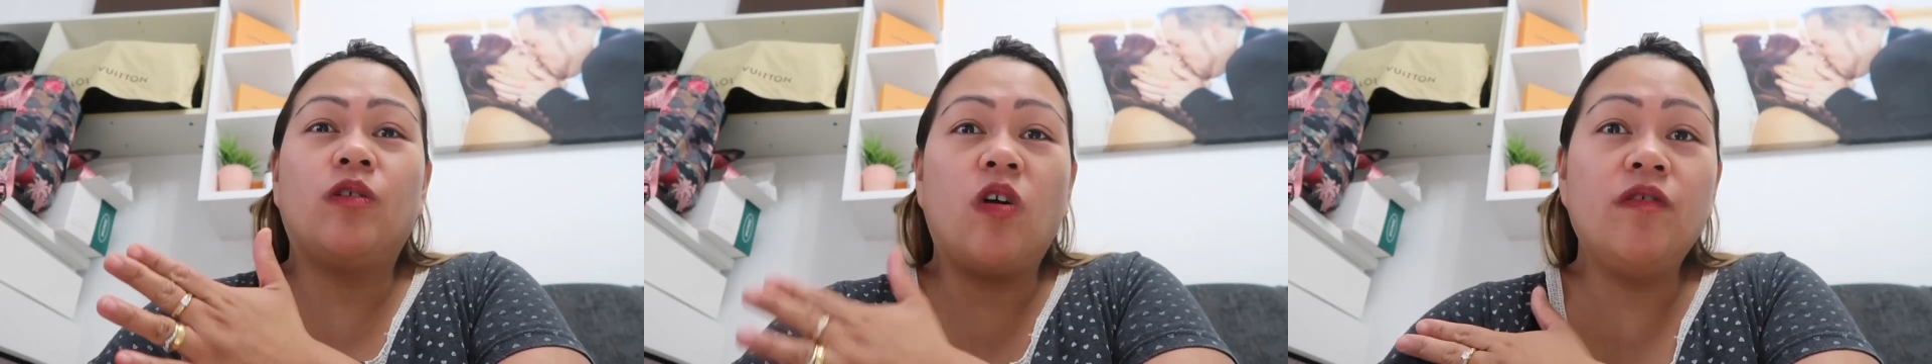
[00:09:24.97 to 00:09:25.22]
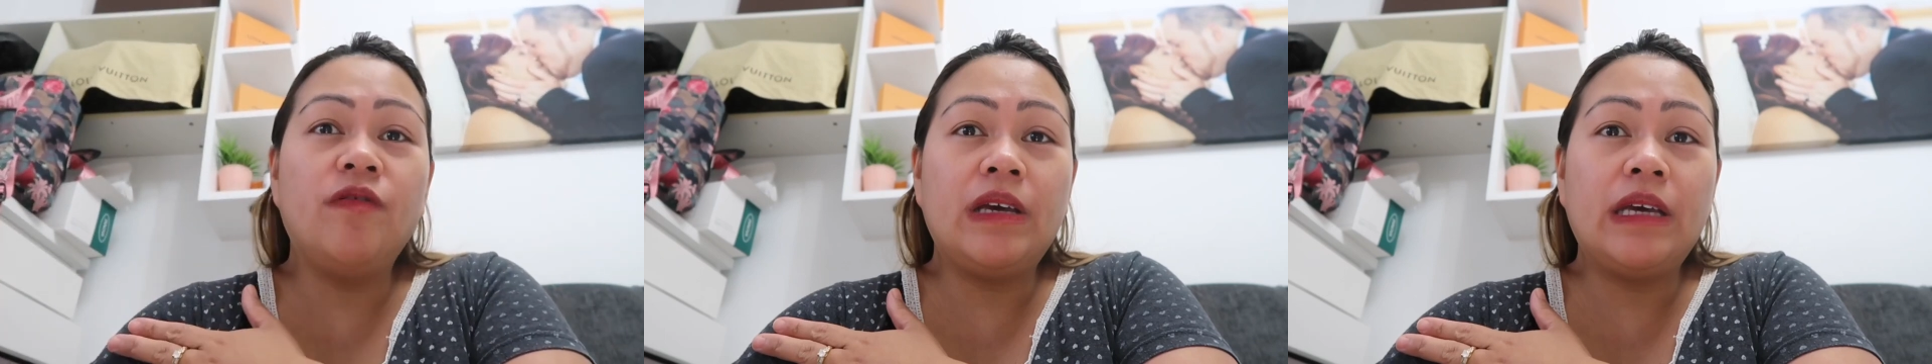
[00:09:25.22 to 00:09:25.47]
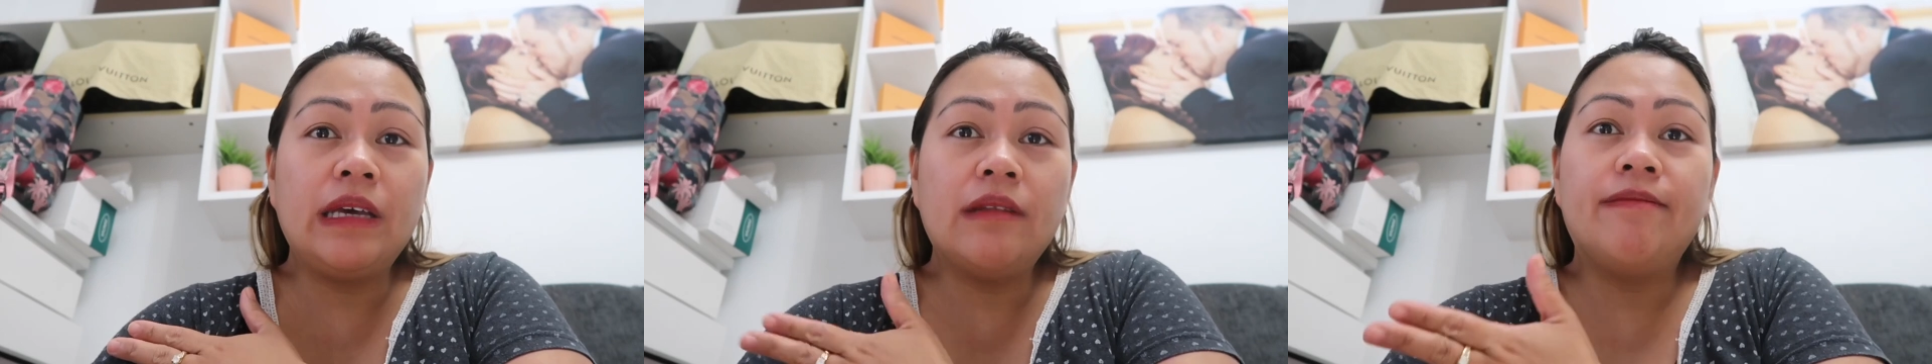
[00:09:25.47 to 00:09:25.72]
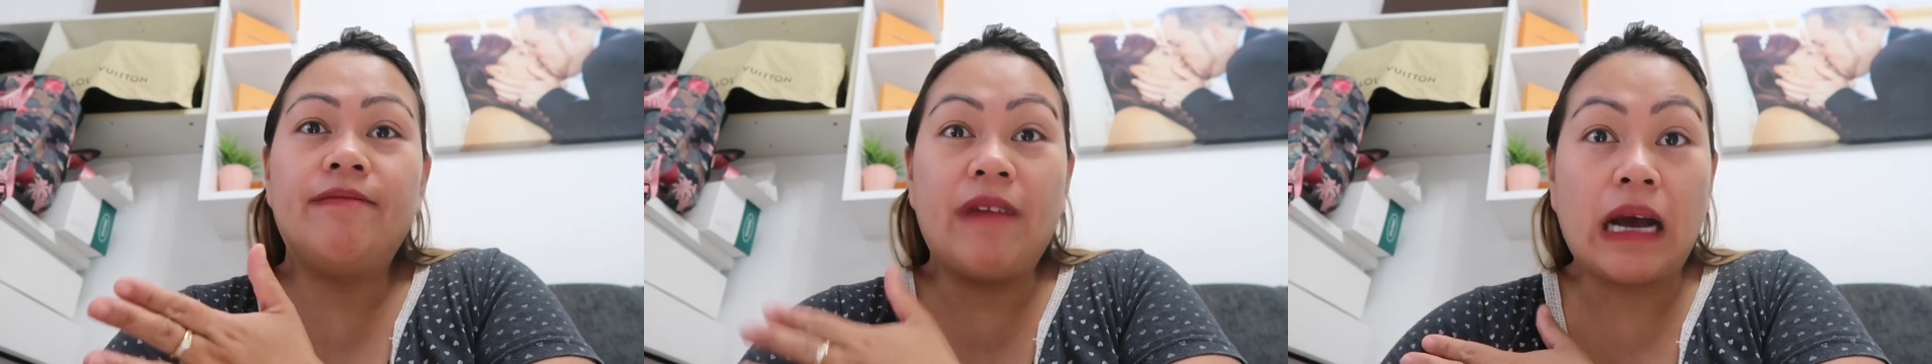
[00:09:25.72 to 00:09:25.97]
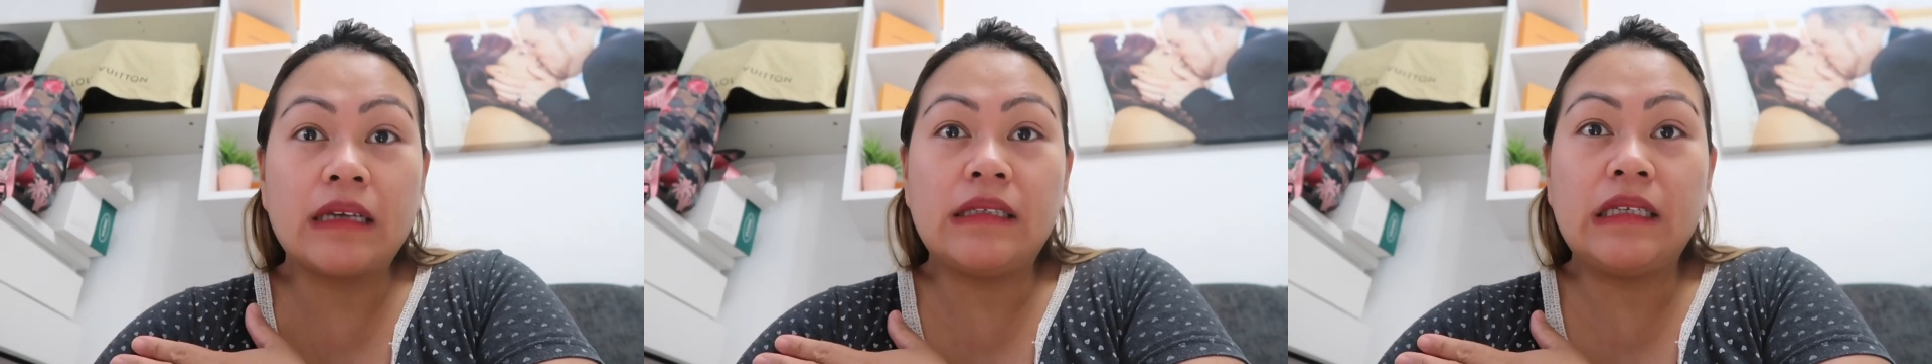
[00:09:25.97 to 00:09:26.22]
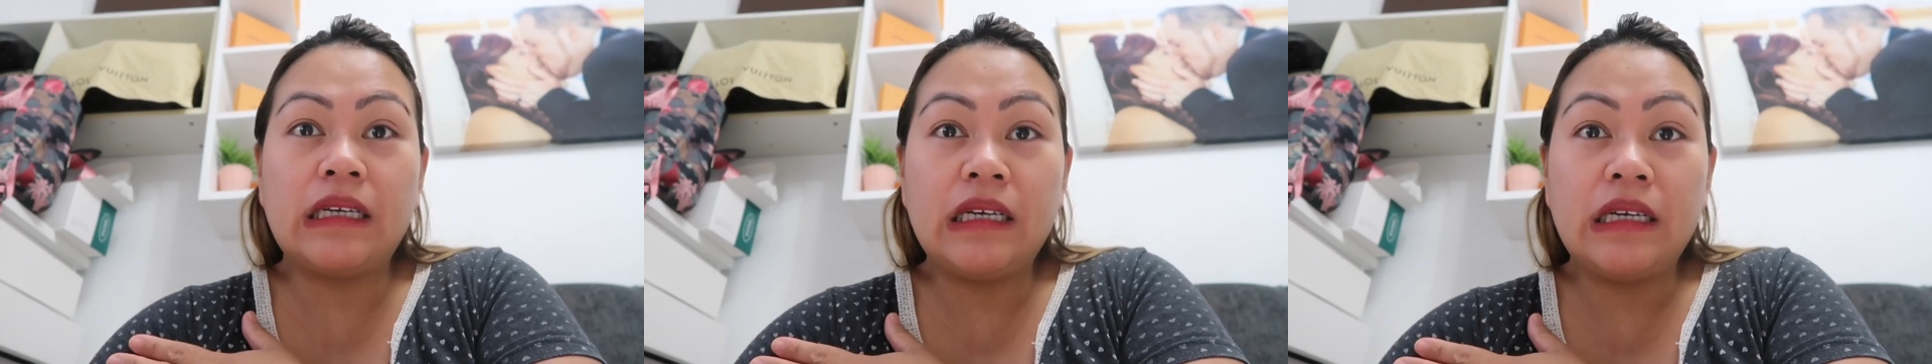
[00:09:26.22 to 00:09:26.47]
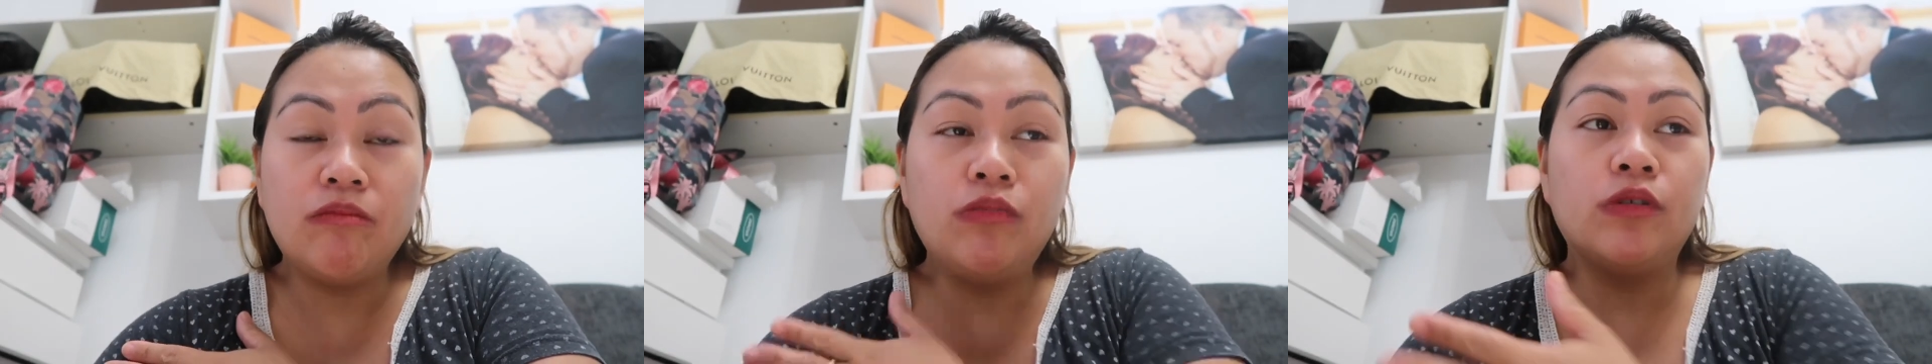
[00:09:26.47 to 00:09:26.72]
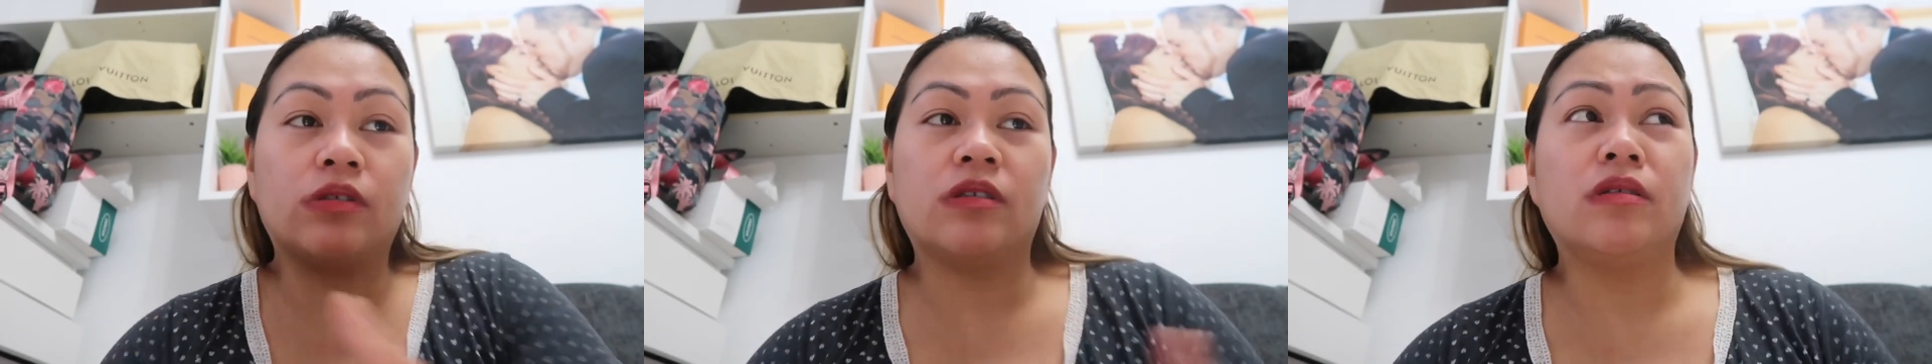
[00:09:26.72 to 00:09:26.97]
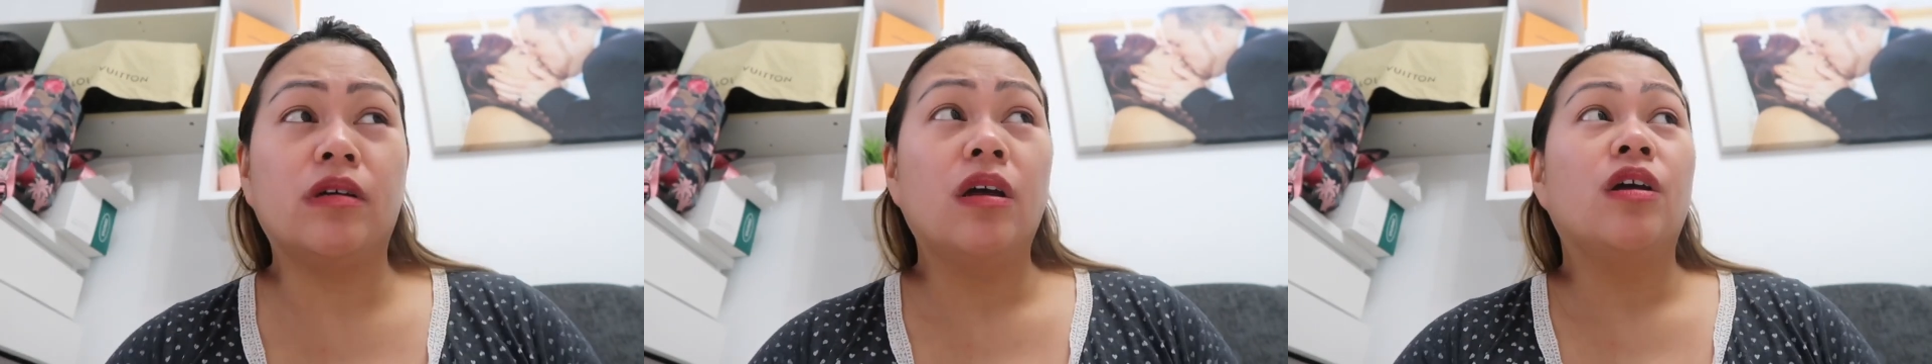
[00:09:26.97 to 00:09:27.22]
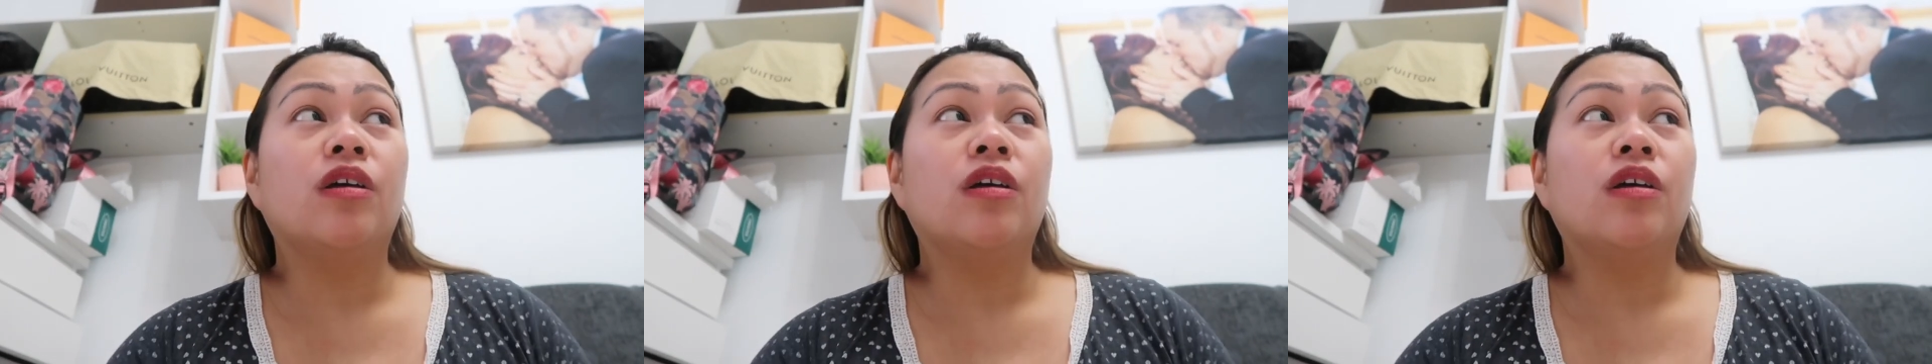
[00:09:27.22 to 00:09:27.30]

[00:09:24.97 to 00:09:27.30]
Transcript: COVID vaccine booster.